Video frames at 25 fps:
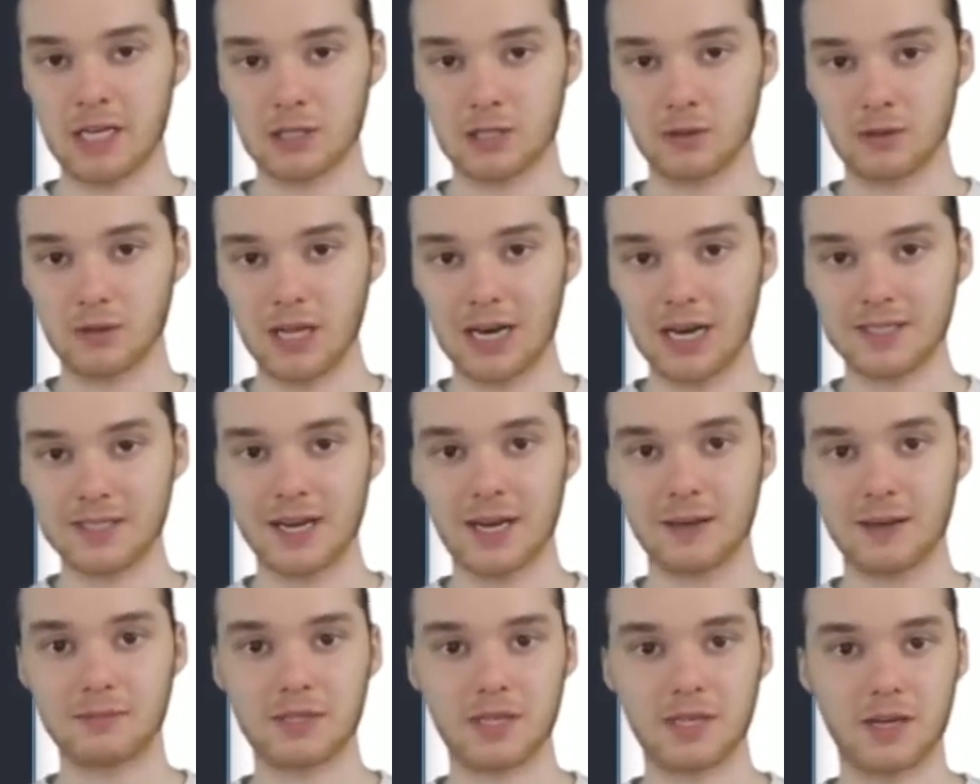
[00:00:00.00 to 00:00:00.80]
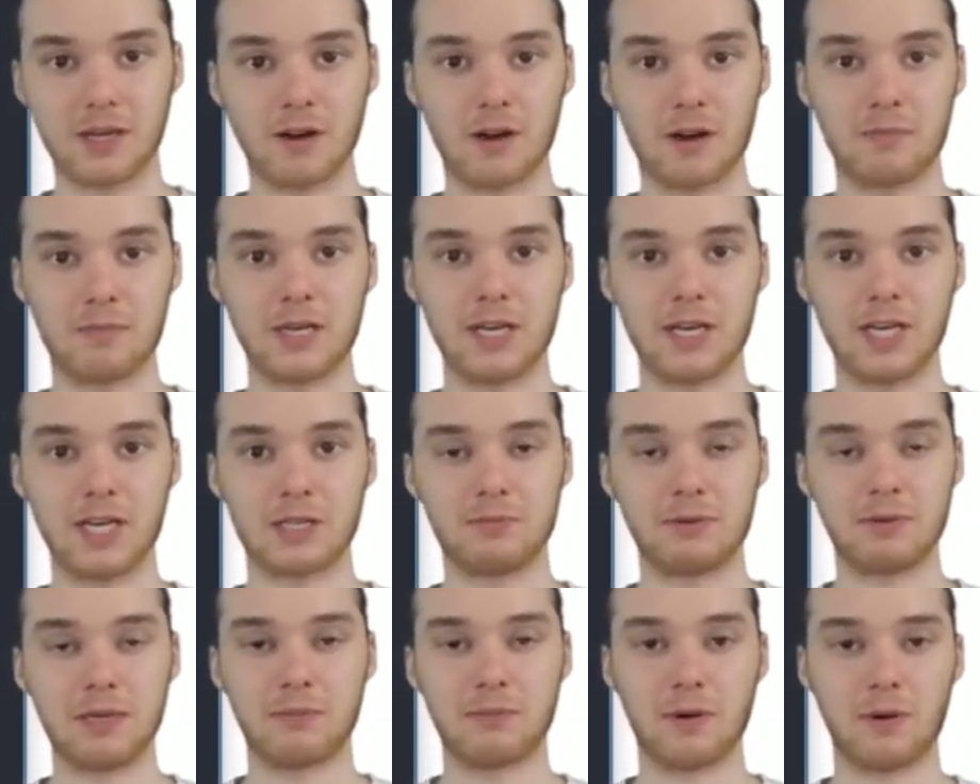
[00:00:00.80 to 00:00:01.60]
So a lot of times in our
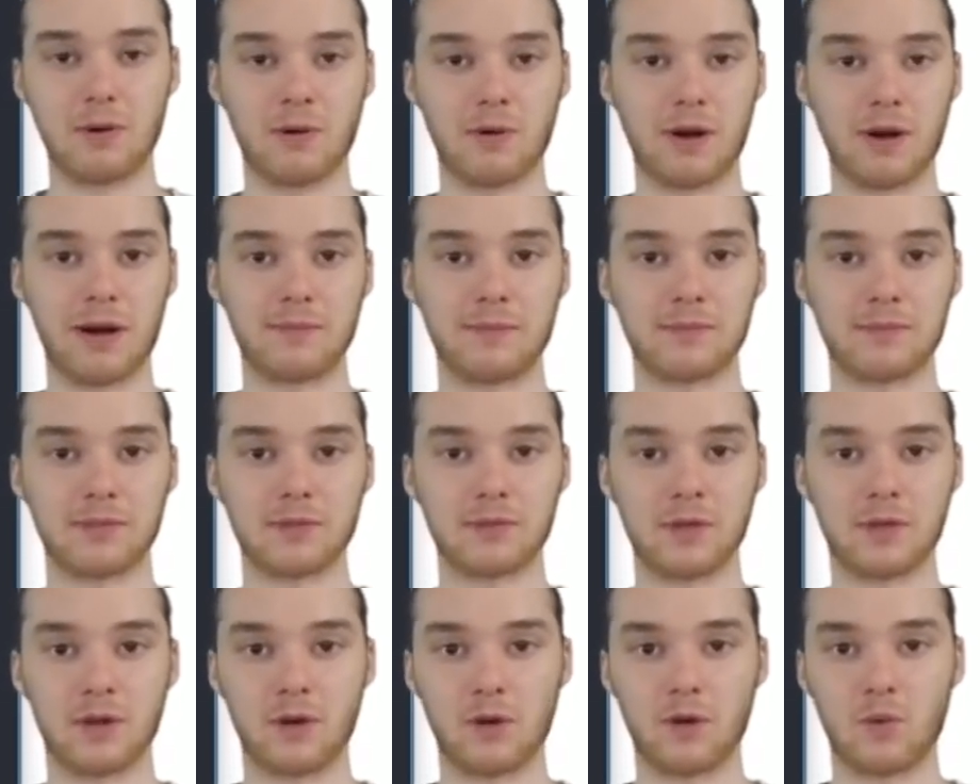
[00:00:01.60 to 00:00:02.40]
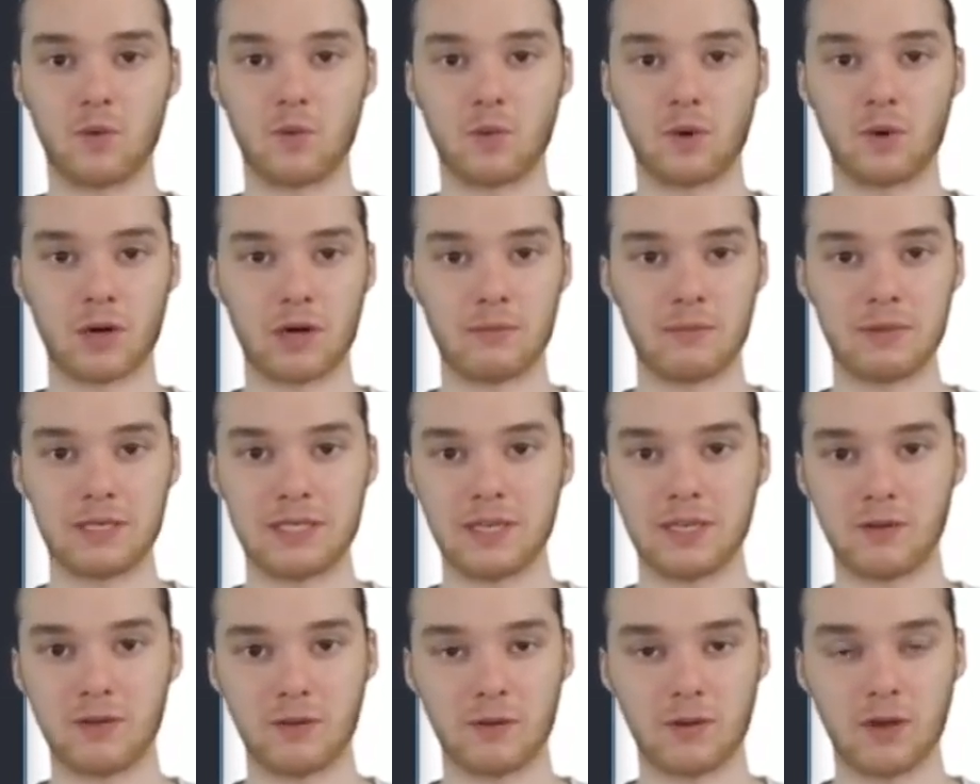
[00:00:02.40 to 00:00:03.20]
PHP programs, you know, we're going to be
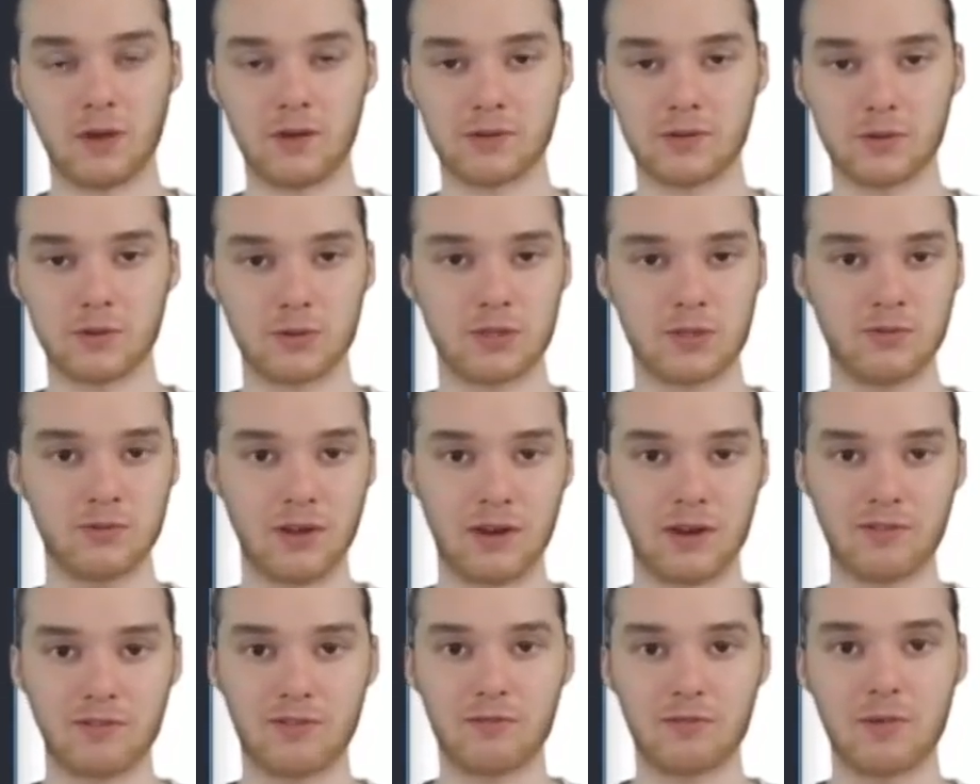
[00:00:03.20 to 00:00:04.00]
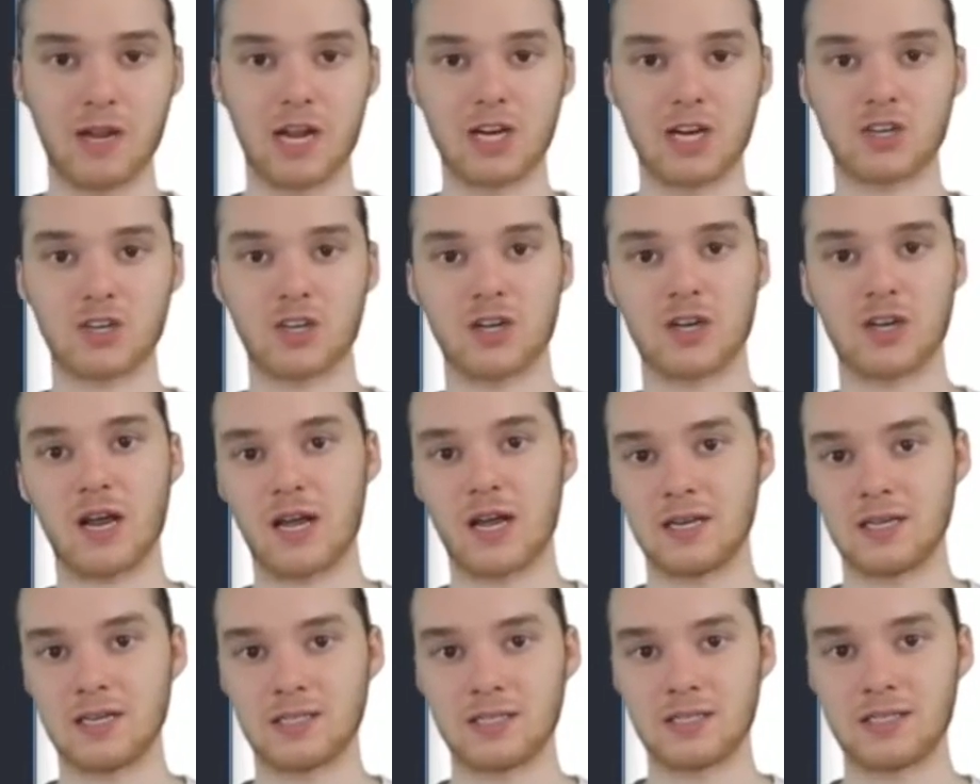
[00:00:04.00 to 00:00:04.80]
dealing with all sorts of information
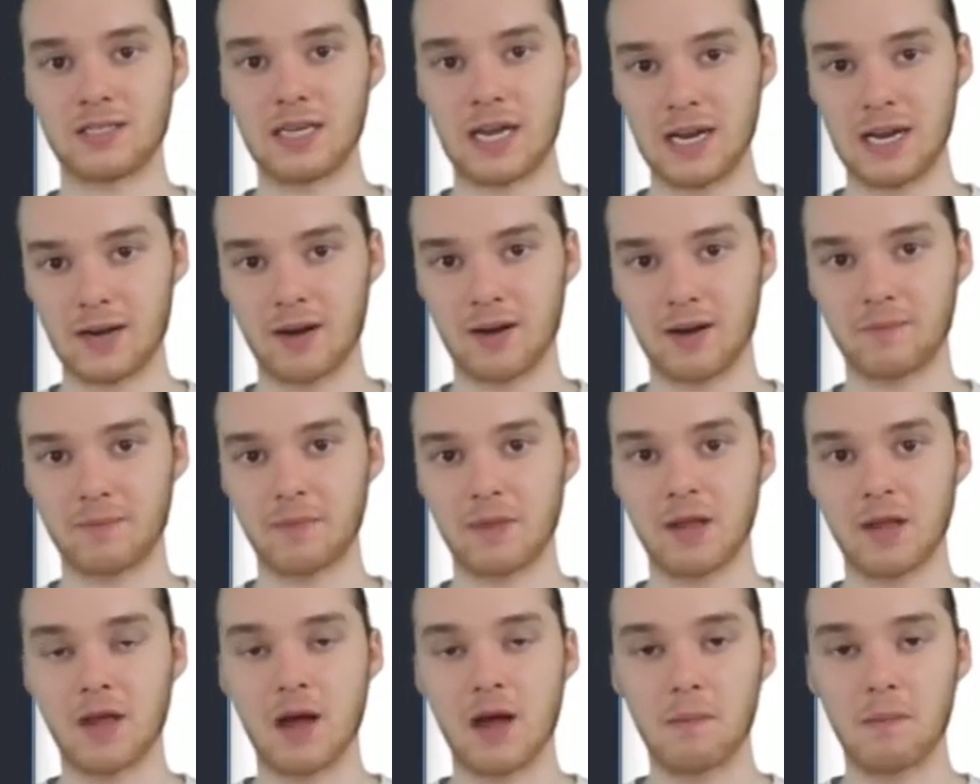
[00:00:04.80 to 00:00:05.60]
and data,